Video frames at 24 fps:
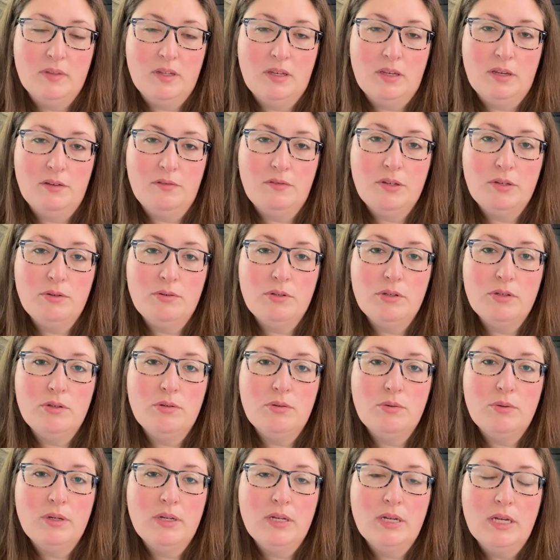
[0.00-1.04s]
If you
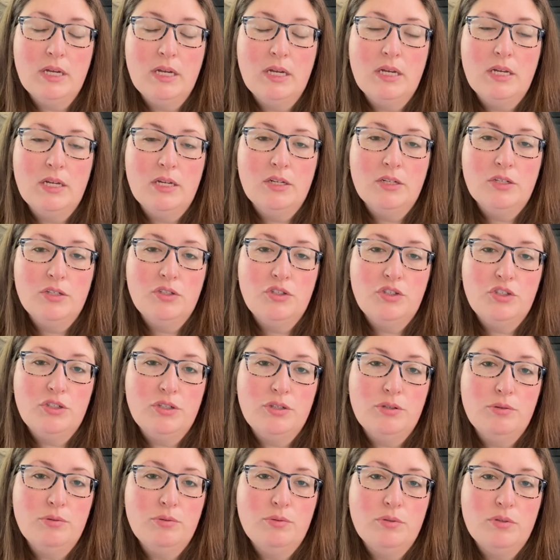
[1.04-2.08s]
do
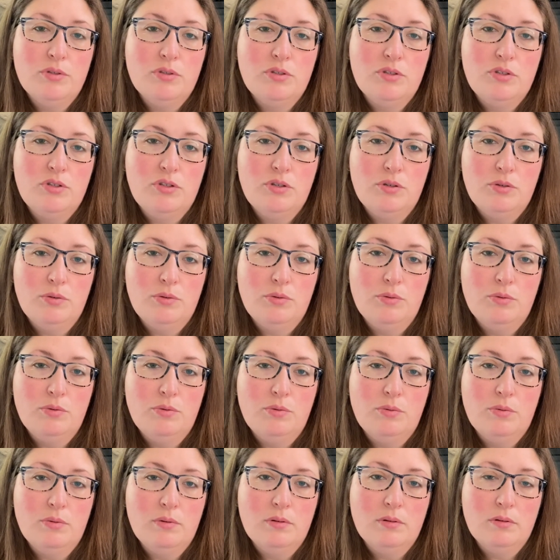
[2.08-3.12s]
choose
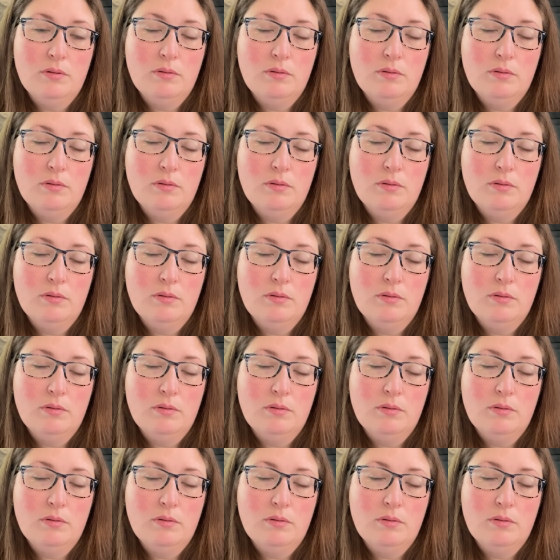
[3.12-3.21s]
to